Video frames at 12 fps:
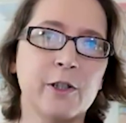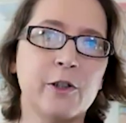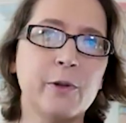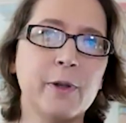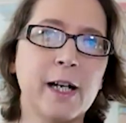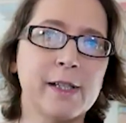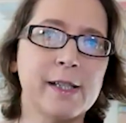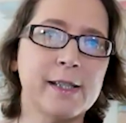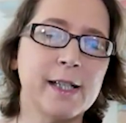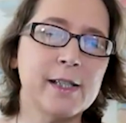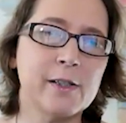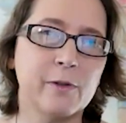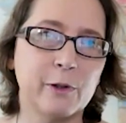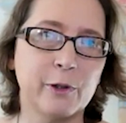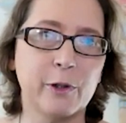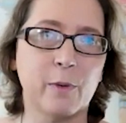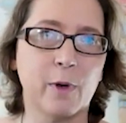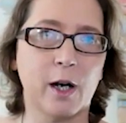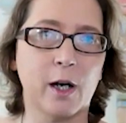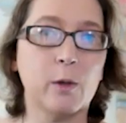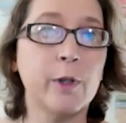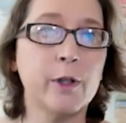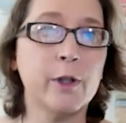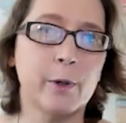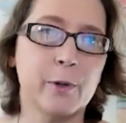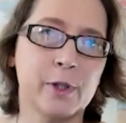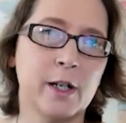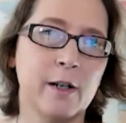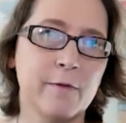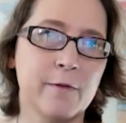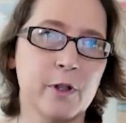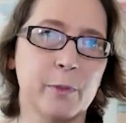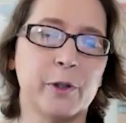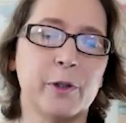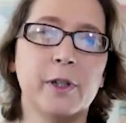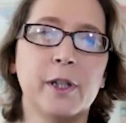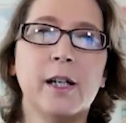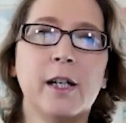you have a sense of who you are when you're most comfortable,